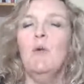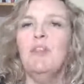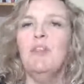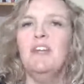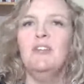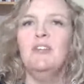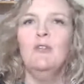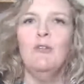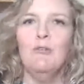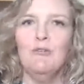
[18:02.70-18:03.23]

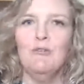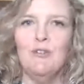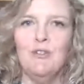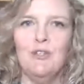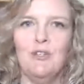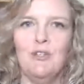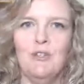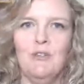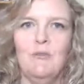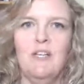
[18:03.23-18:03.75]
thing not to
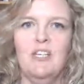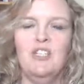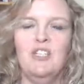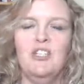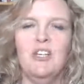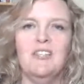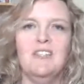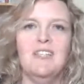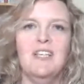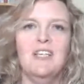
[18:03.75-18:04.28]
do is
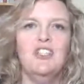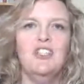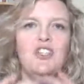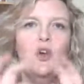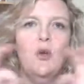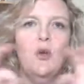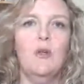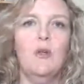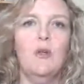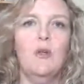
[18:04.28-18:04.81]
just to
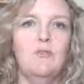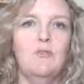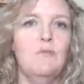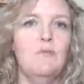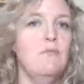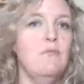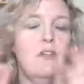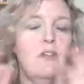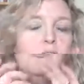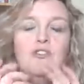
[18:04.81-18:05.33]

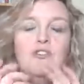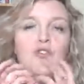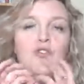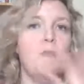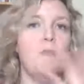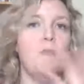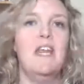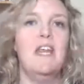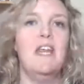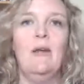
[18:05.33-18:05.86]

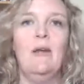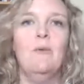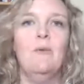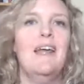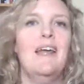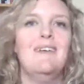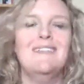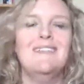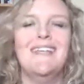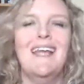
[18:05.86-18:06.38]
drop the link
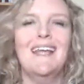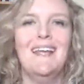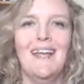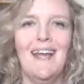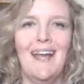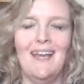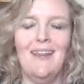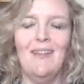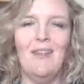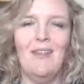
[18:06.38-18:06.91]
without saying
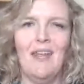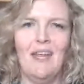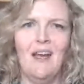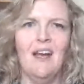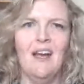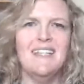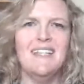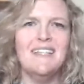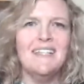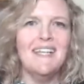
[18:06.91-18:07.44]
anything.
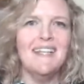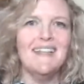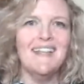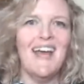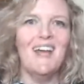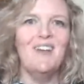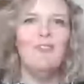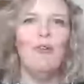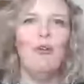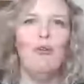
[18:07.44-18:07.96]
I see
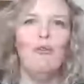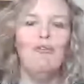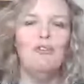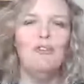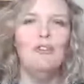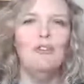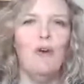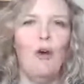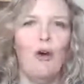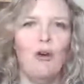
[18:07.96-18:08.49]
that an
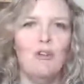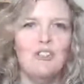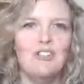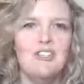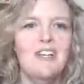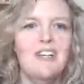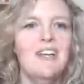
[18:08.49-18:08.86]
awful lot.